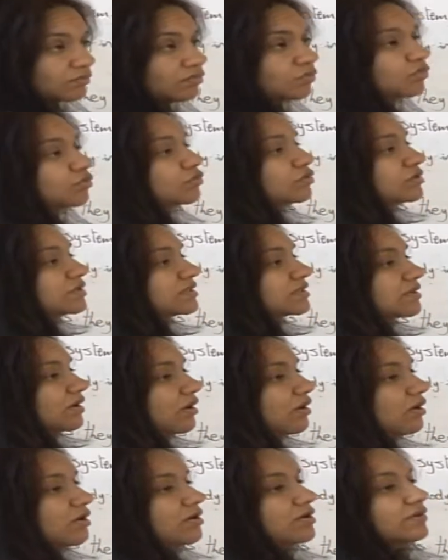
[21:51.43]
Moons
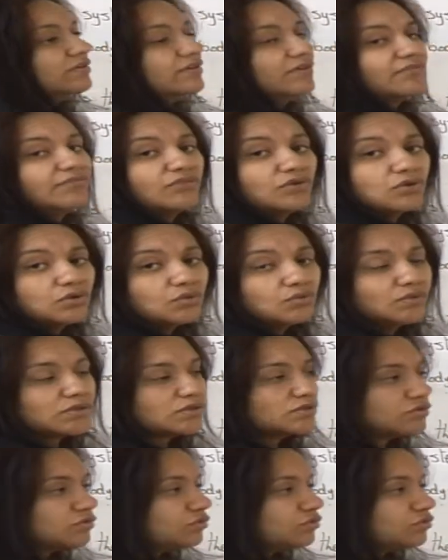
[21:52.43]
are the followers